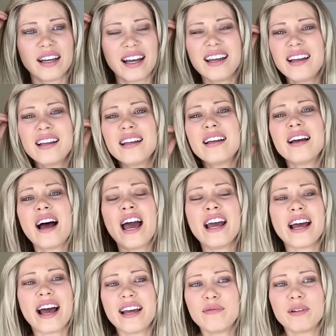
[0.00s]
uh,
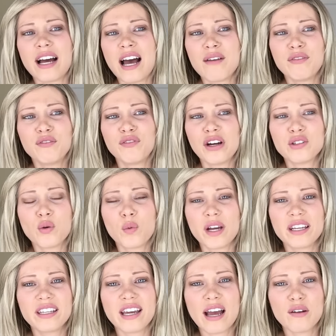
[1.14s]
I, I haven't found a
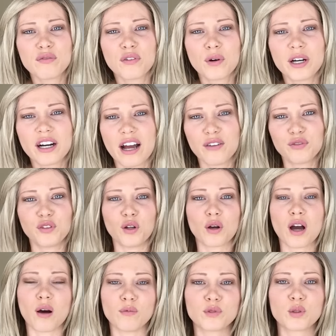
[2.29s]
wig yet for where I feel
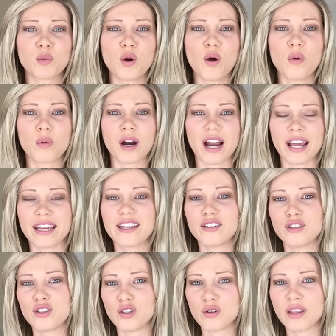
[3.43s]
comfortable, where I
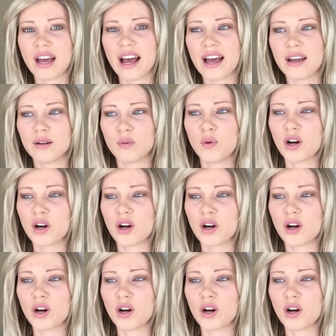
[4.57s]
can do that,